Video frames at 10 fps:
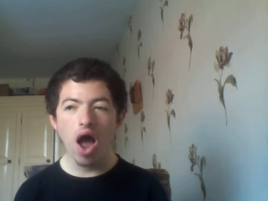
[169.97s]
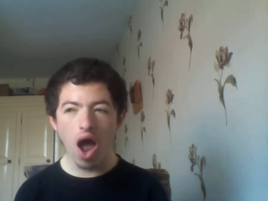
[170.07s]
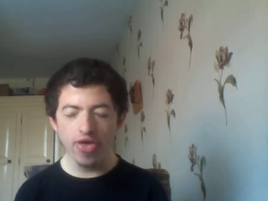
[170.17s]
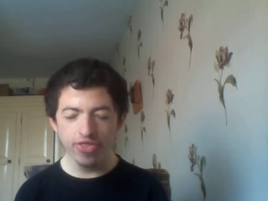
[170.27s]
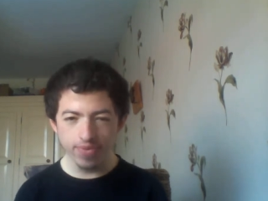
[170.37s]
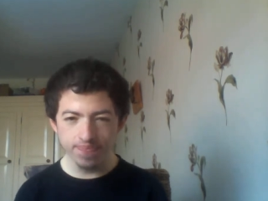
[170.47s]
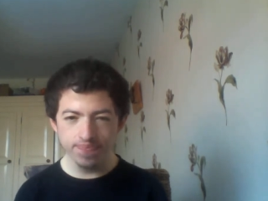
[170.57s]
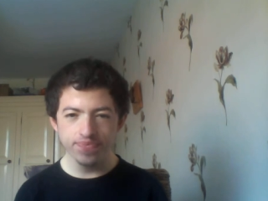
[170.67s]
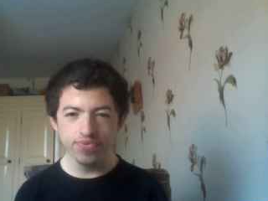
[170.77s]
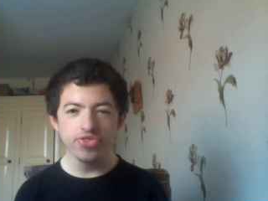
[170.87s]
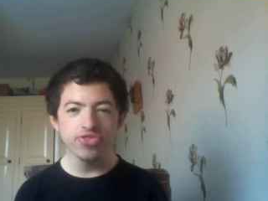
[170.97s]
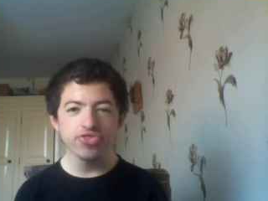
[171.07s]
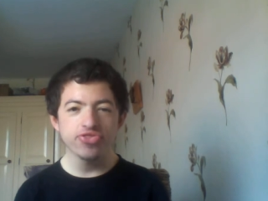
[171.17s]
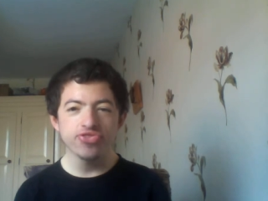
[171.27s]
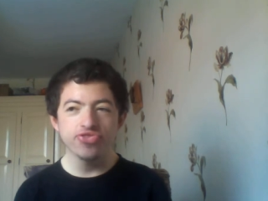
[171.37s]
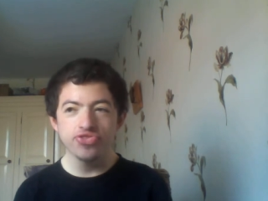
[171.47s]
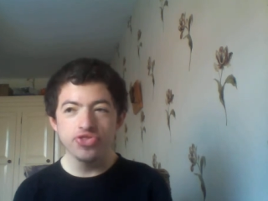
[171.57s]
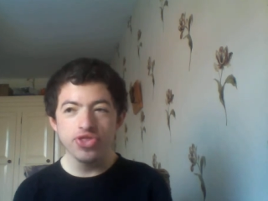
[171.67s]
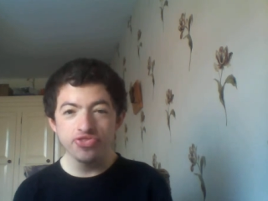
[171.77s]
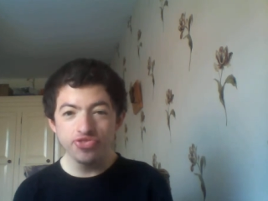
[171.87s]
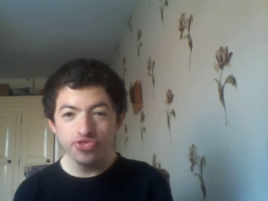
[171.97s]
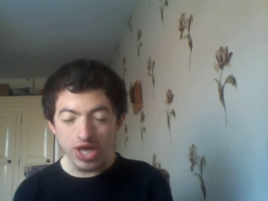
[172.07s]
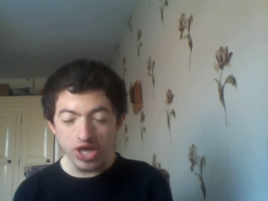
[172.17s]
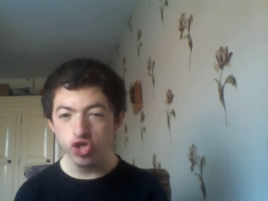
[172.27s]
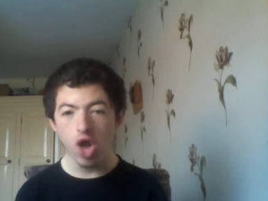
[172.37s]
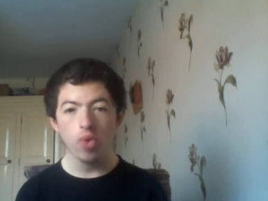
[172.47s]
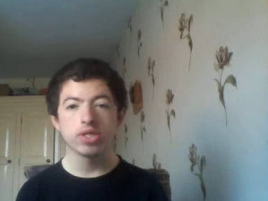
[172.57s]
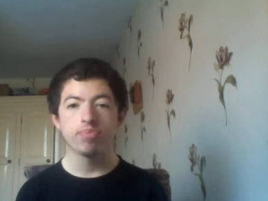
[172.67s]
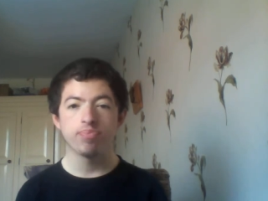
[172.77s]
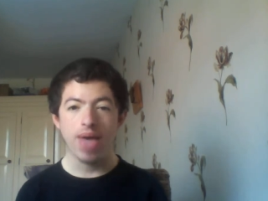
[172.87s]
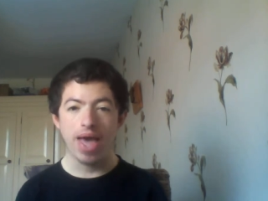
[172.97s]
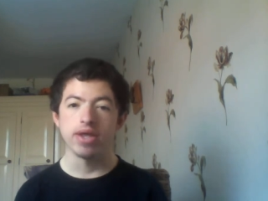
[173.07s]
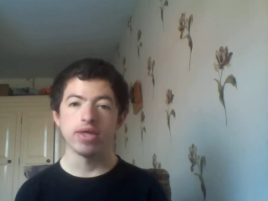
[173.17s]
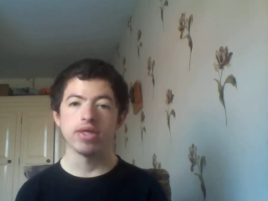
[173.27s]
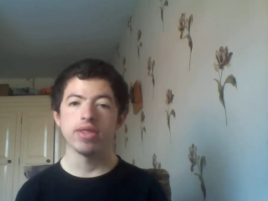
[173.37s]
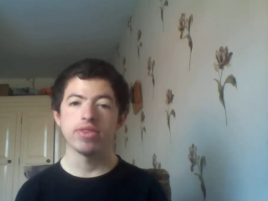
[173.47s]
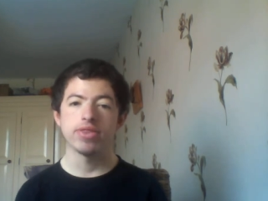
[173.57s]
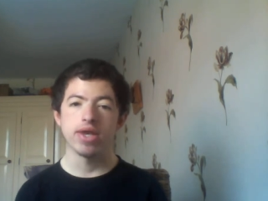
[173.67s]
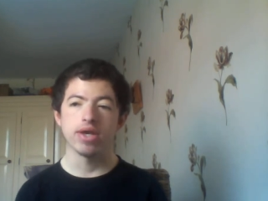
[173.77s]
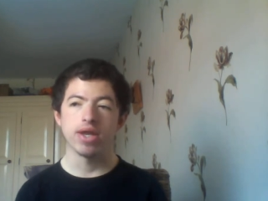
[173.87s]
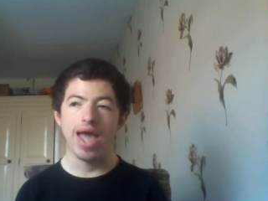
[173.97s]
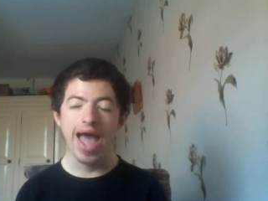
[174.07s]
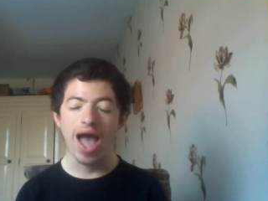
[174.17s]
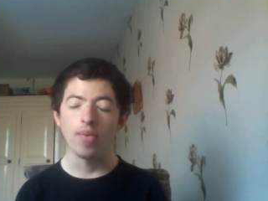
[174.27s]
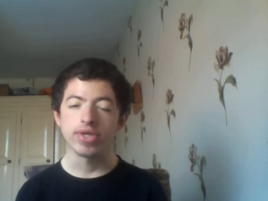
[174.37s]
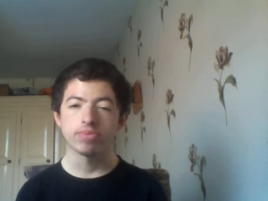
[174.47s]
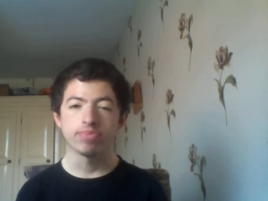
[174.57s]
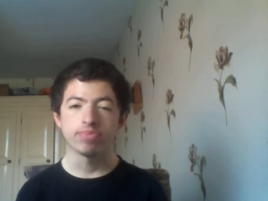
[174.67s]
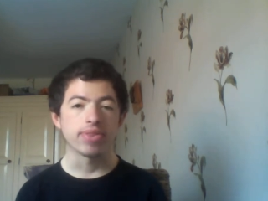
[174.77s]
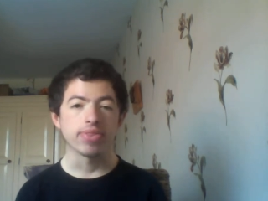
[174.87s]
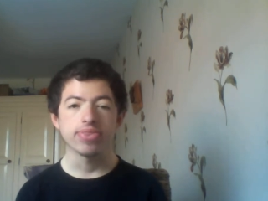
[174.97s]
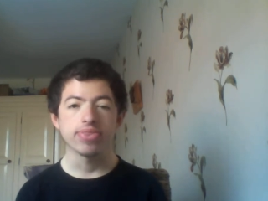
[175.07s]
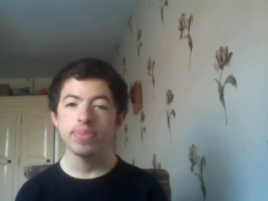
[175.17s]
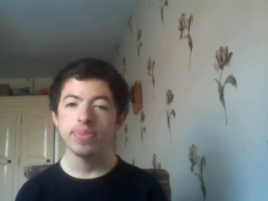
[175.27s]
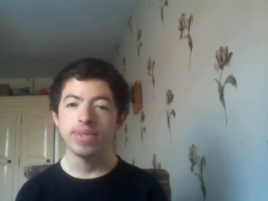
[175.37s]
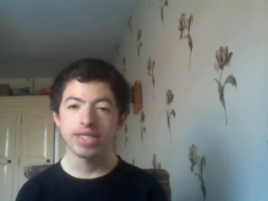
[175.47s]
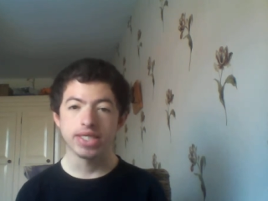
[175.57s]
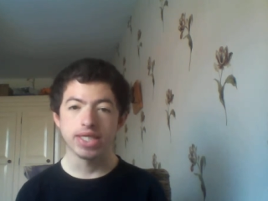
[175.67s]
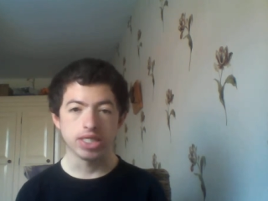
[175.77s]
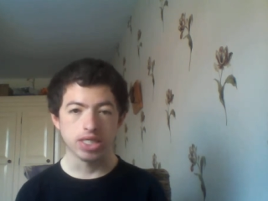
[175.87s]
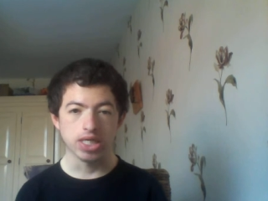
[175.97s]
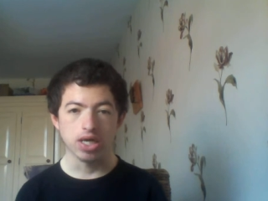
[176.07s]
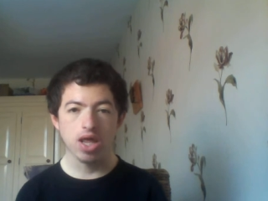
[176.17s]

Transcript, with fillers: I th- th- this show is better than how it's been this season